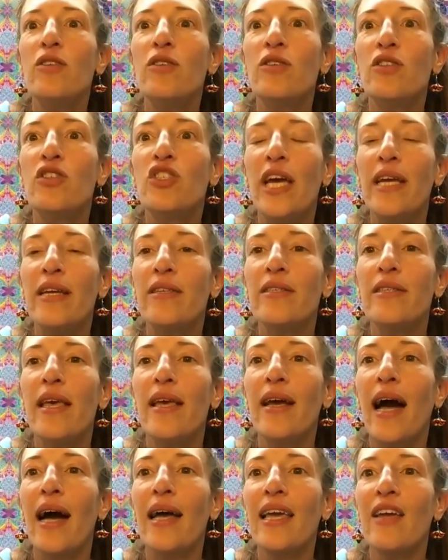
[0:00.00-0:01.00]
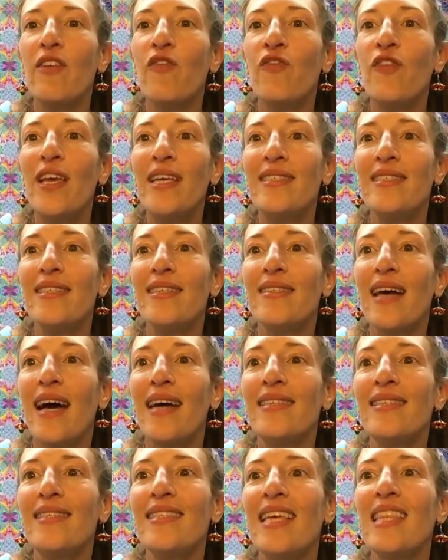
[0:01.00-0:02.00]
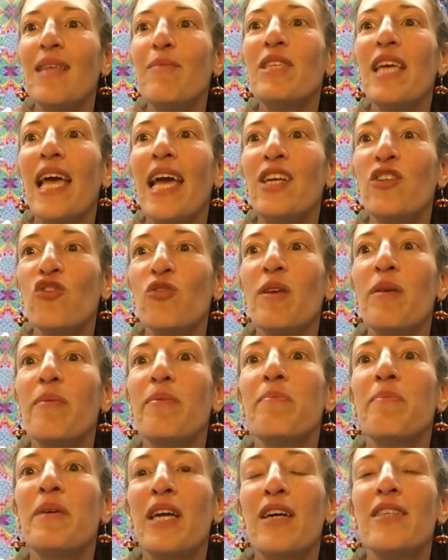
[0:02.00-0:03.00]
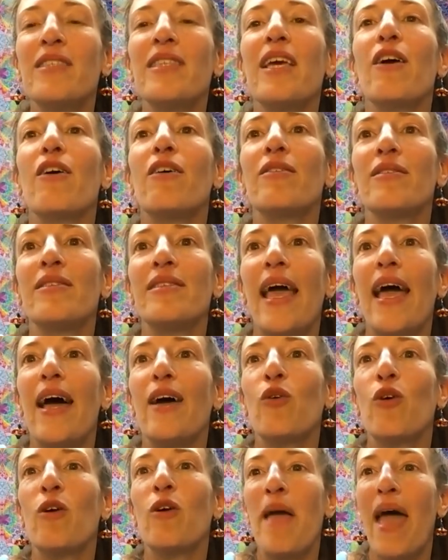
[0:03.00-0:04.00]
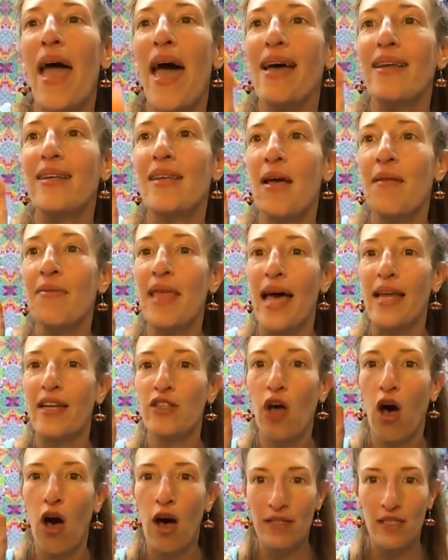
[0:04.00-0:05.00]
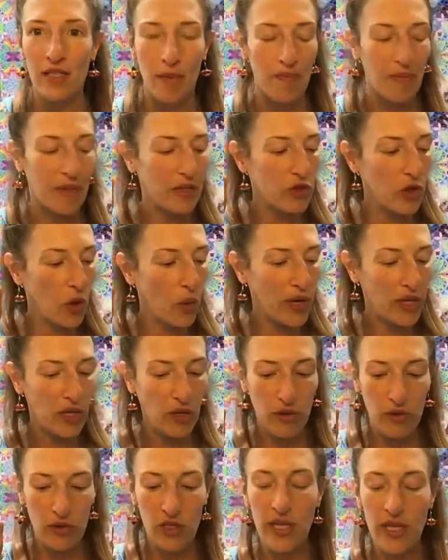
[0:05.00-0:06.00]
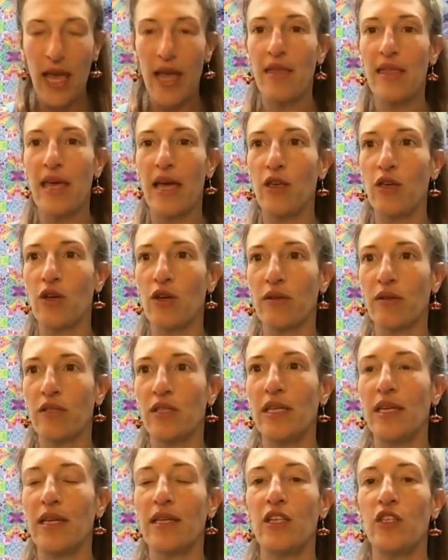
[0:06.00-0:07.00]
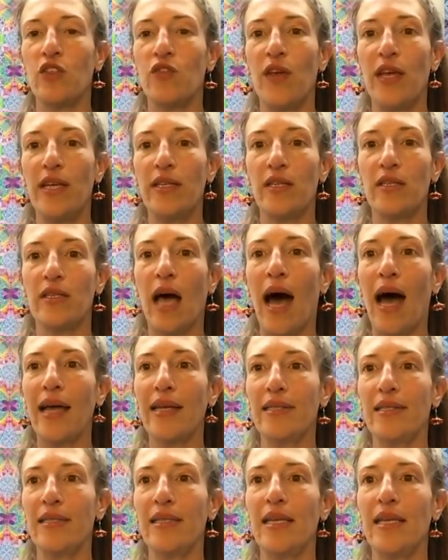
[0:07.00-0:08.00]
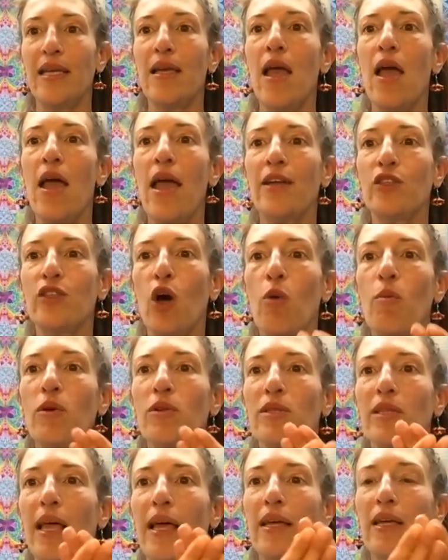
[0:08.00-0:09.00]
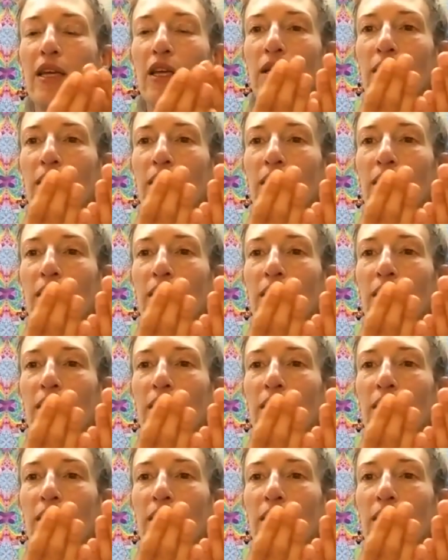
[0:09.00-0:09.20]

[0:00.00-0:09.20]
Jen is saying, I get faces. I send them to entropy because they are all sad or mad. That is awesome. So when you say that you're seeing these faces, I see, it's almost like